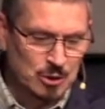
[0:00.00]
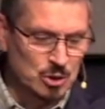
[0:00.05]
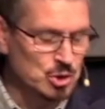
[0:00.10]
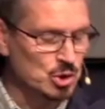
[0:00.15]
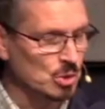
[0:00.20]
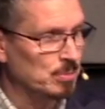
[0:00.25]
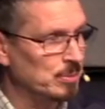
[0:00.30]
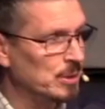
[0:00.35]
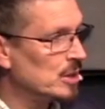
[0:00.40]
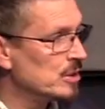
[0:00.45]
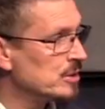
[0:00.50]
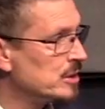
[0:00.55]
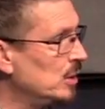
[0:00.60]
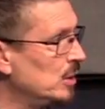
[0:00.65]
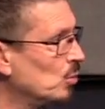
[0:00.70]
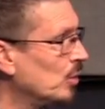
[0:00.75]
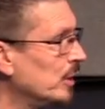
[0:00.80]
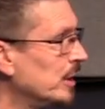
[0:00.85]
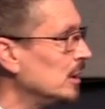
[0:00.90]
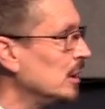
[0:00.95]
the future
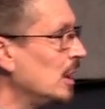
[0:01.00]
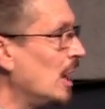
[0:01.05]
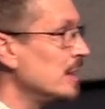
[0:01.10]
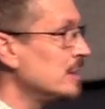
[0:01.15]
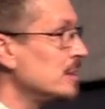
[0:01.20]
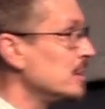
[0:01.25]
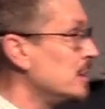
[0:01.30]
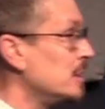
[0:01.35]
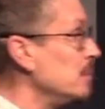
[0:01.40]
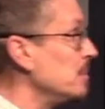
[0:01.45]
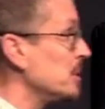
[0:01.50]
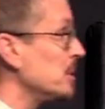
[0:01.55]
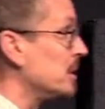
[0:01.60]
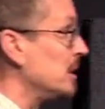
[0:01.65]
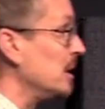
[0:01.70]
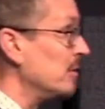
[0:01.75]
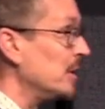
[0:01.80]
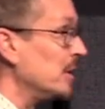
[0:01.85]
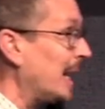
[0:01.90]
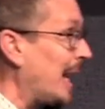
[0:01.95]
because he realizes he
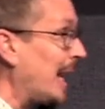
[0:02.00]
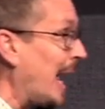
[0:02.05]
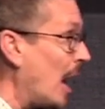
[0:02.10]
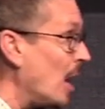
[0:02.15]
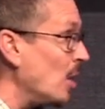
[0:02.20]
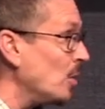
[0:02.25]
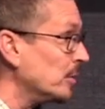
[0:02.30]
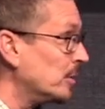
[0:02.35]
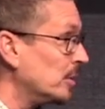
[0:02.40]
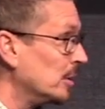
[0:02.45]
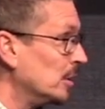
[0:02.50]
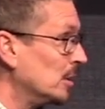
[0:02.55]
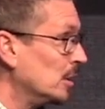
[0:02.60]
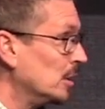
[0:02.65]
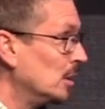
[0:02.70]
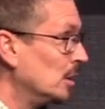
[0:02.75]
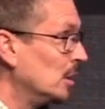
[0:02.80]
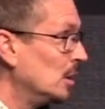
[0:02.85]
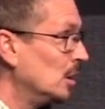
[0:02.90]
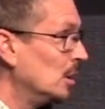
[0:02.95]
must give an account.
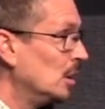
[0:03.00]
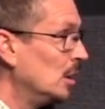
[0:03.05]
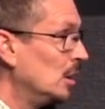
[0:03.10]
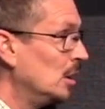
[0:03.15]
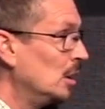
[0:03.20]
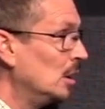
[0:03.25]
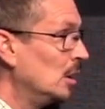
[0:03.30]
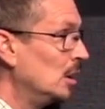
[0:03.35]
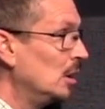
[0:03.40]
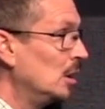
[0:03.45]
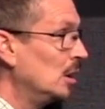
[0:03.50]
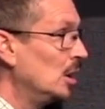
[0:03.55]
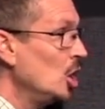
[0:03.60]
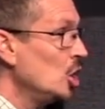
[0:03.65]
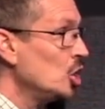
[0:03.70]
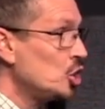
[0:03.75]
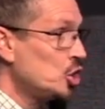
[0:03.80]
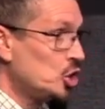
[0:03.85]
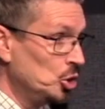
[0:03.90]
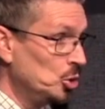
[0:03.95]

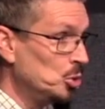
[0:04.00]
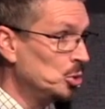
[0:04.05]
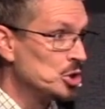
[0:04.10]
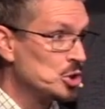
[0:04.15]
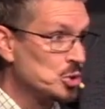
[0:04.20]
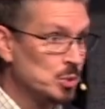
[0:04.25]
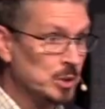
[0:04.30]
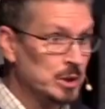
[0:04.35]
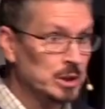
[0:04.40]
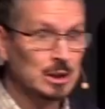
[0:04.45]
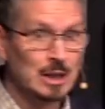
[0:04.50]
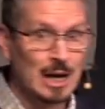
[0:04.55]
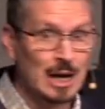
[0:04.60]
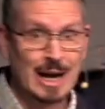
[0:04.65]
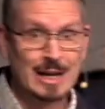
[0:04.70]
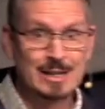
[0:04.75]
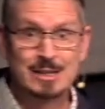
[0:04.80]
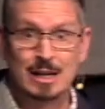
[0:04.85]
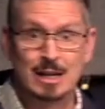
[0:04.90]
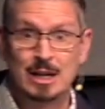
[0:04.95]
Stewards
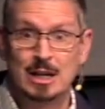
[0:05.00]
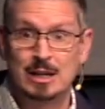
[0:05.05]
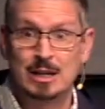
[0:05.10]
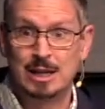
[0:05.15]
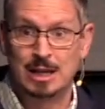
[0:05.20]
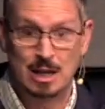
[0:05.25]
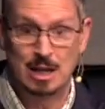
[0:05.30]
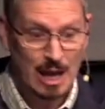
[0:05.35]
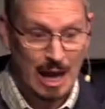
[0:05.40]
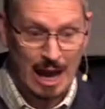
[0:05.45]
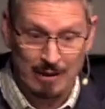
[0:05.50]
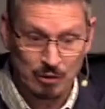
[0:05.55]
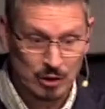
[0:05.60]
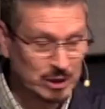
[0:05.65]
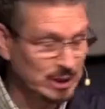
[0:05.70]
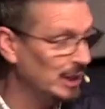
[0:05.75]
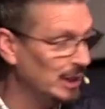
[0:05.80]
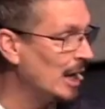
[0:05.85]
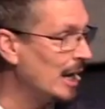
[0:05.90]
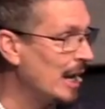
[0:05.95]
realize that
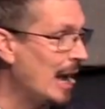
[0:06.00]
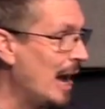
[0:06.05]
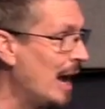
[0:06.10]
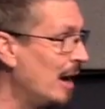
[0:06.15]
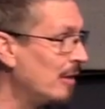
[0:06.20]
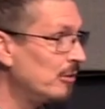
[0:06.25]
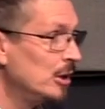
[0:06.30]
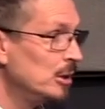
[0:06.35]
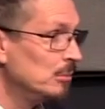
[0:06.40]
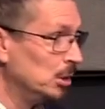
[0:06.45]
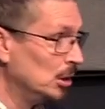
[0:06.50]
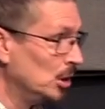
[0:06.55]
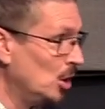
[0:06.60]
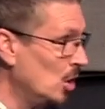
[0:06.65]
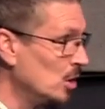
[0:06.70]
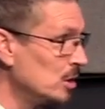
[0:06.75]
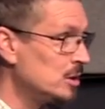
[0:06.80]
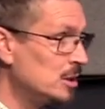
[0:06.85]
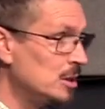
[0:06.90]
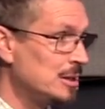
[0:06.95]
everything I have
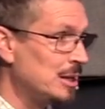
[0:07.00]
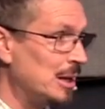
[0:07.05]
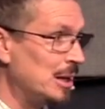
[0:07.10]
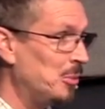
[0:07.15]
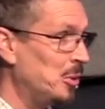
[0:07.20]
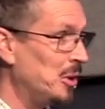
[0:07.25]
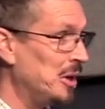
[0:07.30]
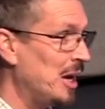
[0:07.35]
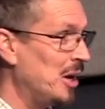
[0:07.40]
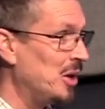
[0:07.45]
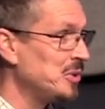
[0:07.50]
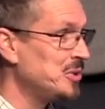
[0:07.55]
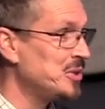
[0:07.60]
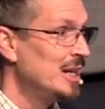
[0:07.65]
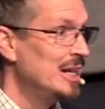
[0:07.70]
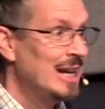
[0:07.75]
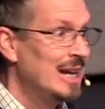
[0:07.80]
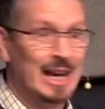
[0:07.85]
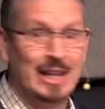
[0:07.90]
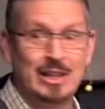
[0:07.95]
belongs to someone
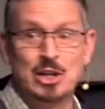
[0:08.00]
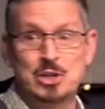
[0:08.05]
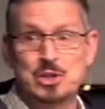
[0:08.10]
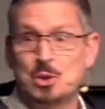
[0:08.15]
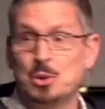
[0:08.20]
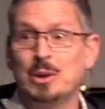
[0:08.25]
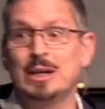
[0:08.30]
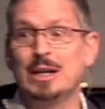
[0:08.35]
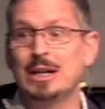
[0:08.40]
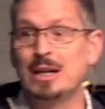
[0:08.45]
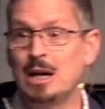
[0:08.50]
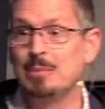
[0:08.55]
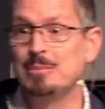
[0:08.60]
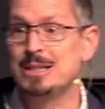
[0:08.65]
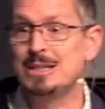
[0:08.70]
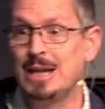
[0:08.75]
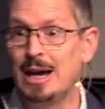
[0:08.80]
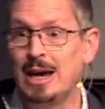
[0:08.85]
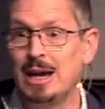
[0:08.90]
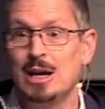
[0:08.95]
else, and there's going to
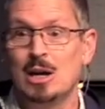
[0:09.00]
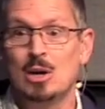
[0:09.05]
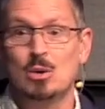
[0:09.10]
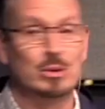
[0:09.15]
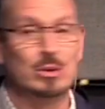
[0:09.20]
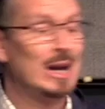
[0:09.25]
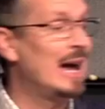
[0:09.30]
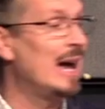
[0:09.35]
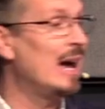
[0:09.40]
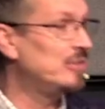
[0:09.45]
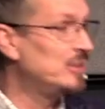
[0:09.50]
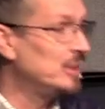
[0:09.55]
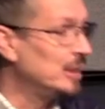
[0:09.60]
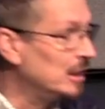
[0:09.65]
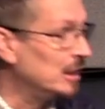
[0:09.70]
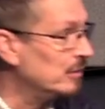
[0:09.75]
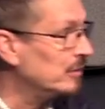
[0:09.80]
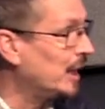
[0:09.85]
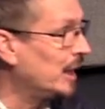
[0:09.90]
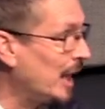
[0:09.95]
come a day when I have
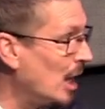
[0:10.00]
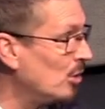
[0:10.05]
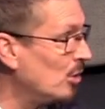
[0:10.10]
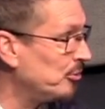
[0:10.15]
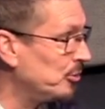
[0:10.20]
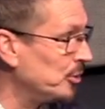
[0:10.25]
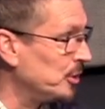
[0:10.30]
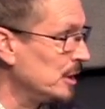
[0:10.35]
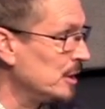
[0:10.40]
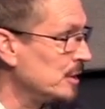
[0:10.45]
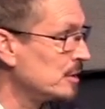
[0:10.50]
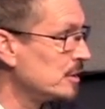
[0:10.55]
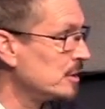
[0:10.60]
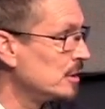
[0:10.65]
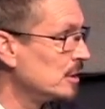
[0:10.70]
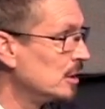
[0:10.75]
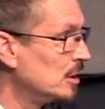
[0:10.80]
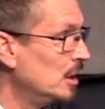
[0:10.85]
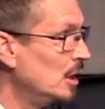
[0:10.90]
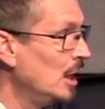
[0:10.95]
to give account for
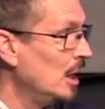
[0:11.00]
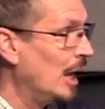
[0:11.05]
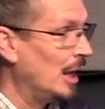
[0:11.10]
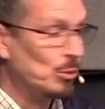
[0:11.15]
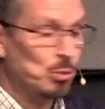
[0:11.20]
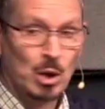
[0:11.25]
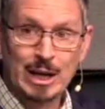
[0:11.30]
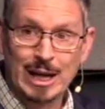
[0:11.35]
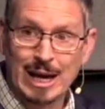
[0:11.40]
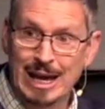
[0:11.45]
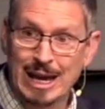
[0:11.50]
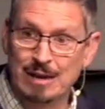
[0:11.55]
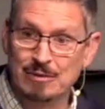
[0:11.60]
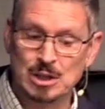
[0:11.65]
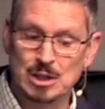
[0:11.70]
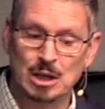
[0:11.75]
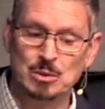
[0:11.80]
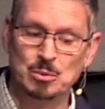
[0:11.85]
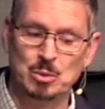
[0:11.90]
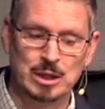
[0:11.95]
this and what I
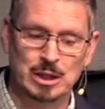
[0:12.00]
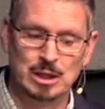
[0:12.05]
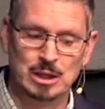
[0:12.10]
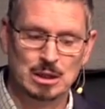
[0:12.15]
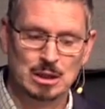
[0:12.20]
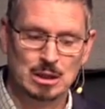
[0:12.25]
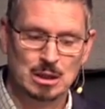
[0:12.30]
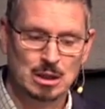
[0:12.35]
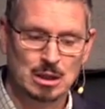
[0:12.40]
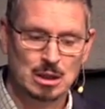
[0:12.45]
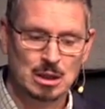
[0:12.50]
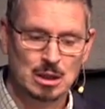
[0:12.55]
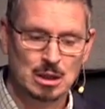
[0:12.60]
have done with it.